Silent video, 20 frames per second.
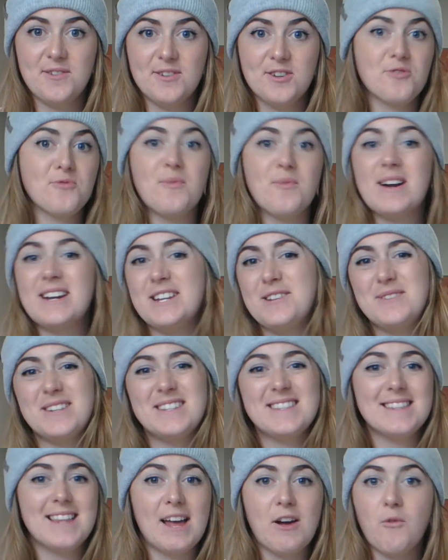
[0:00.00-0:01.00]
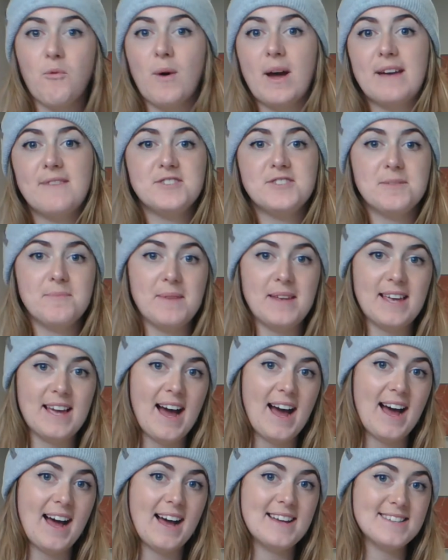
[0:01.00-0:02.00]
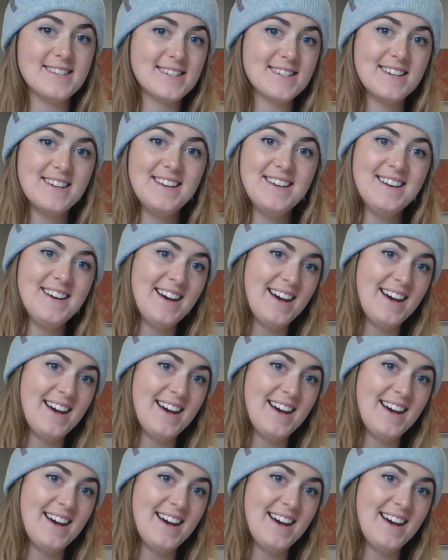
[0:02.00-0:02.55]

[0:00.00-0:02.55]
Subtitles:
or when you didn't like wave to me as